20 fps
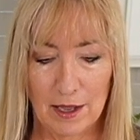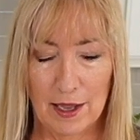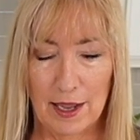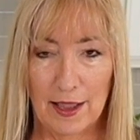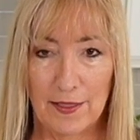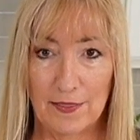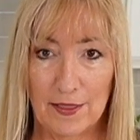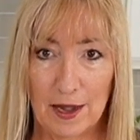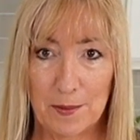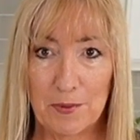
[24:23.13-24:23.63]

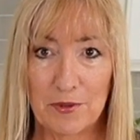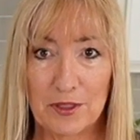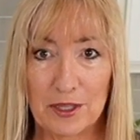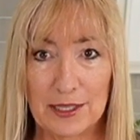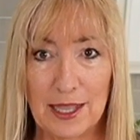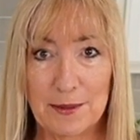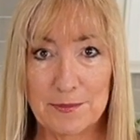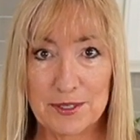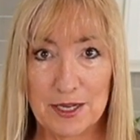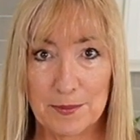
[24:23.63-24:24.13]
and then I put the
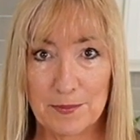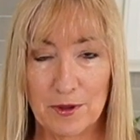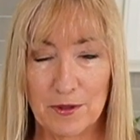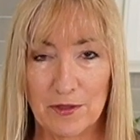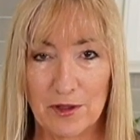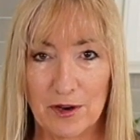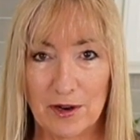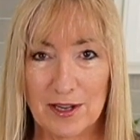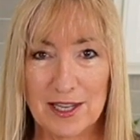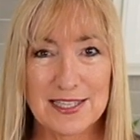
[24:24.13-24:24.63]
laptop on
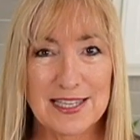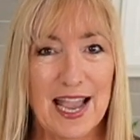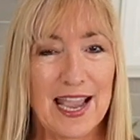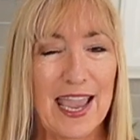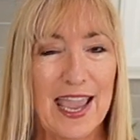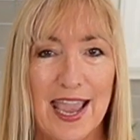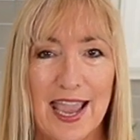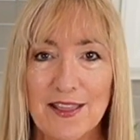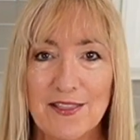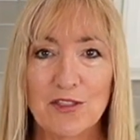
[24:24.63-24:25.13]
there because I
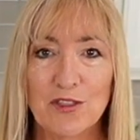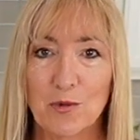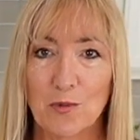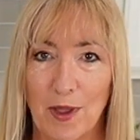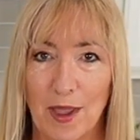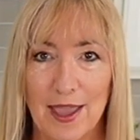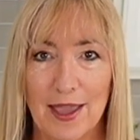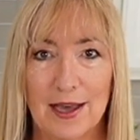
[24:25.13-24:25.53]
hate the way